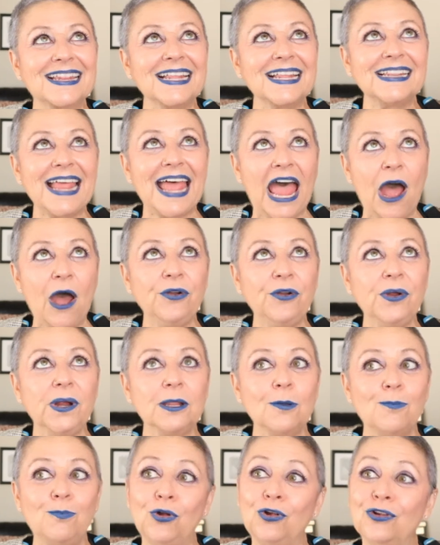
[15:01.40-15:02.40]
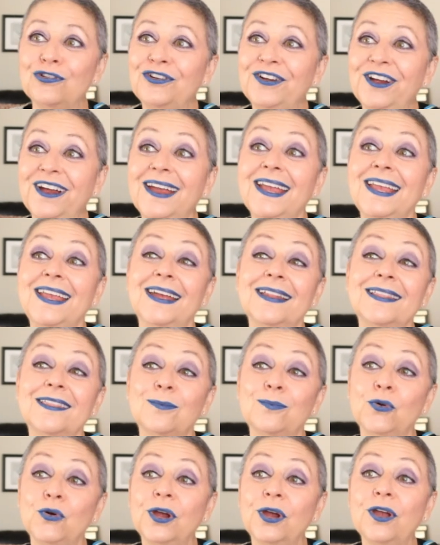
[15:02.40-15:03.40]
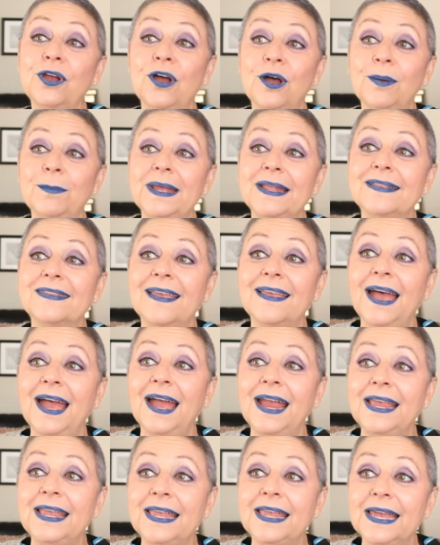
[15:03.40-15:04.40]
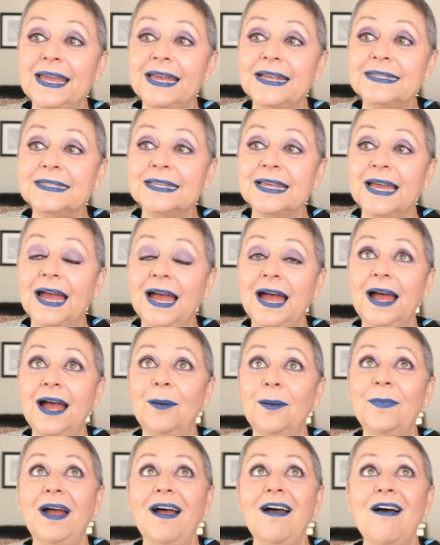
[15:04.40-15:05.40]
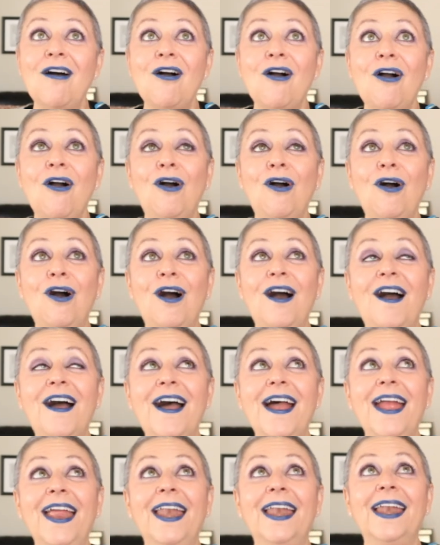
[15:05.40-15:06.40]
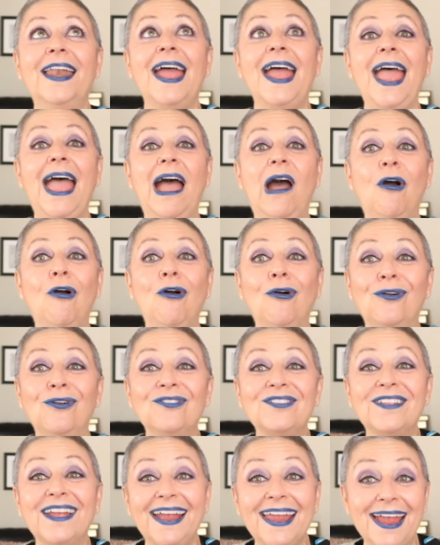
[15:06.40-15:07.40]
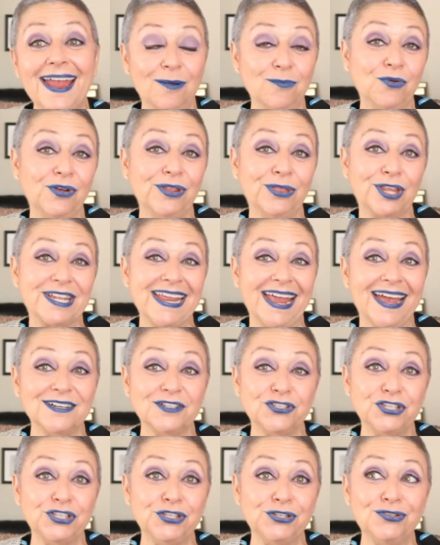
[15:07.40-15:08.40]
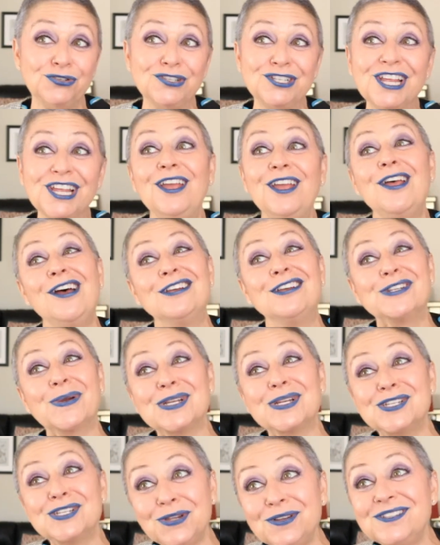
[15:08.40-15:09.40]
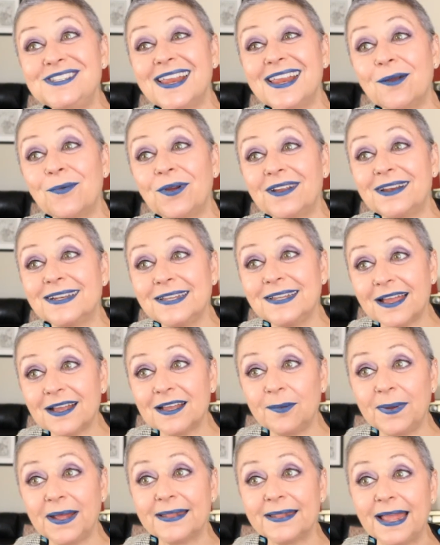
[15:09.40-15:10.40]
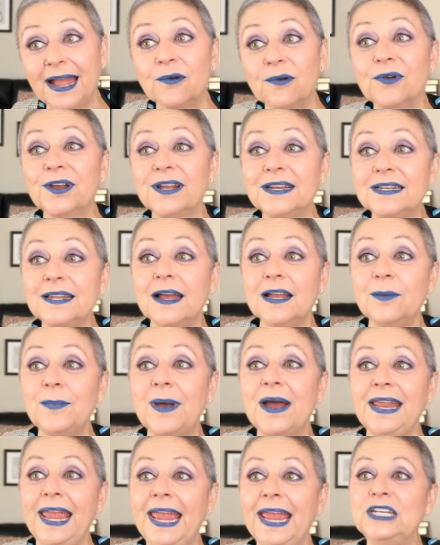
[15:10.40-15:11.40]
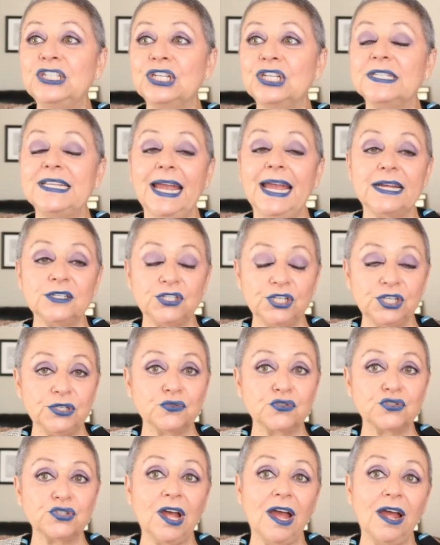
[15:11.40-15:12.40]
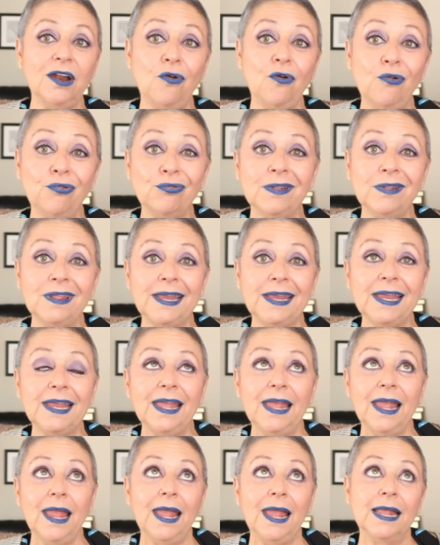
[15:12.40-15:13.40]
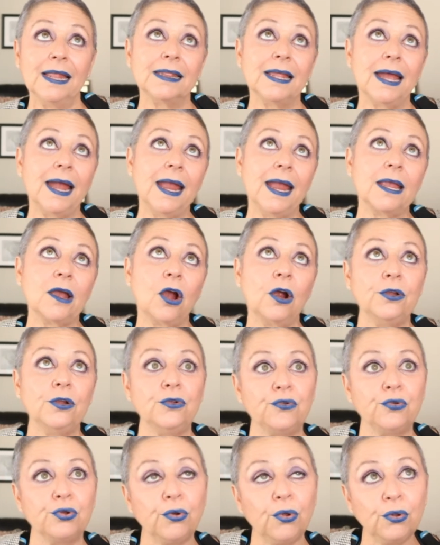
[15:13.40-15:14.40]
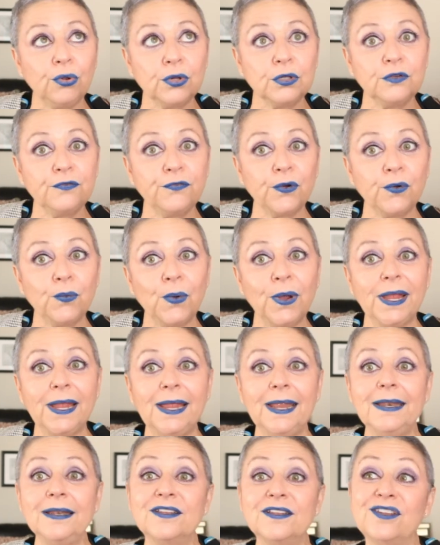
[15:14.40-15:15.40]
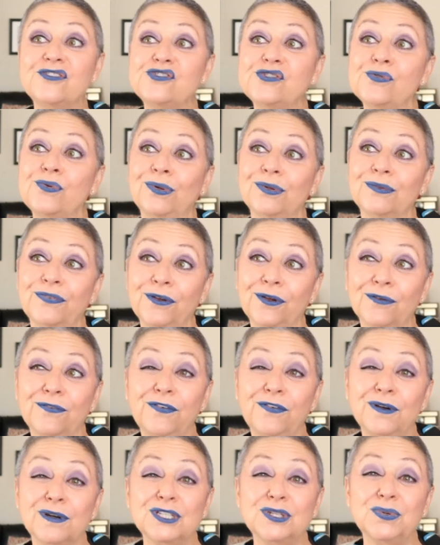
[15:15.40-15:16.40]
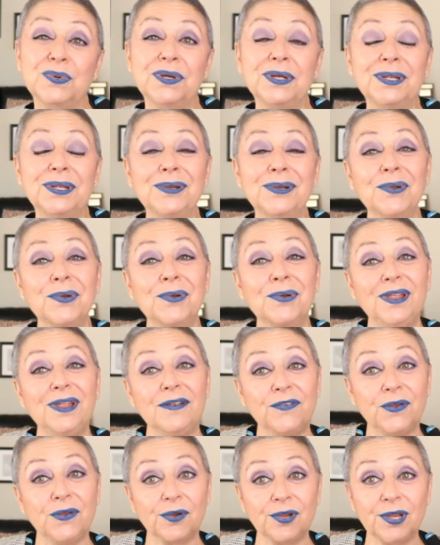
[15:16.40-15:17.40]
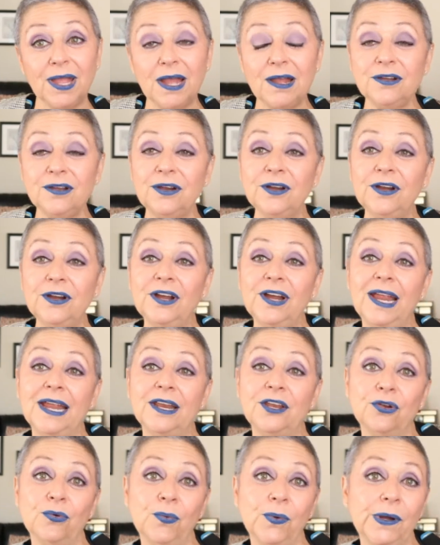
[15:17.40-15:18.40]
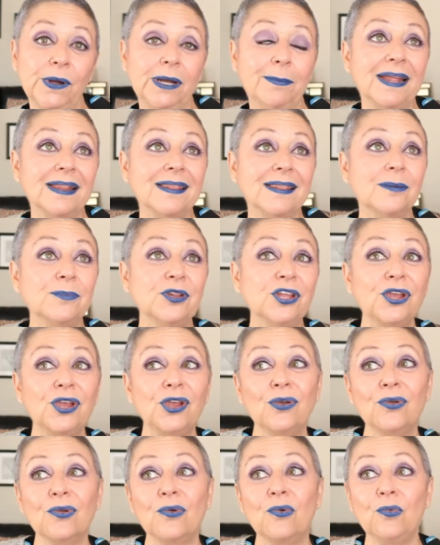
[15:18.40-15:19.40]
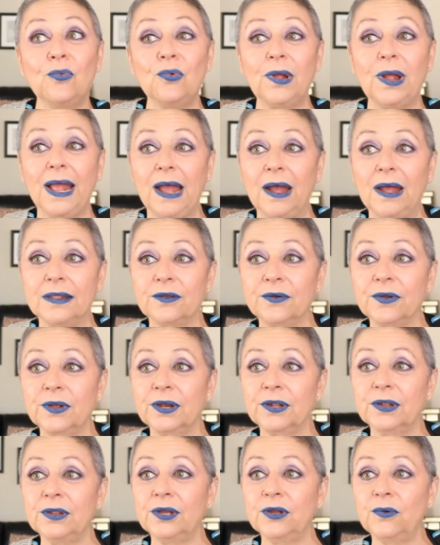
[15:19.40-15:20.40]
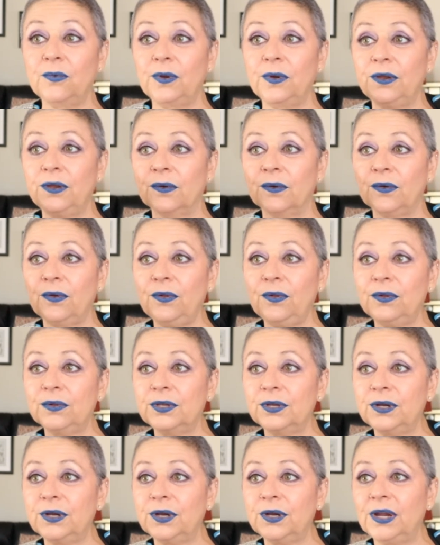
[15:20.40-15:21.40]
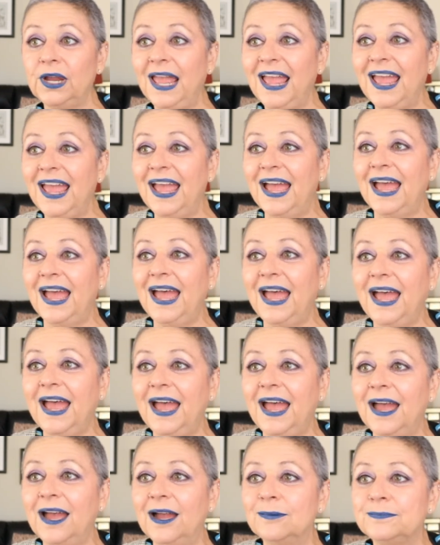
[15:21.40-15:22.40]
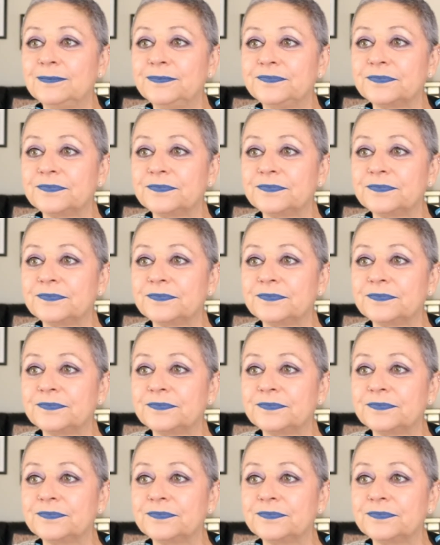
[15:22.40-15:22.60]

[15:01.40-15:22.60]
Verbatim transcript: louder and the bolder I get, the more comments I get. Um, on how old I am with tattoos. So on Tuesday, we're going to talk about that. We're going to talk about age and tattoos. Not only like, are you too old for one, too old for your first one? If you're younger and you're worried about them looking how they're going to look when you're older, um,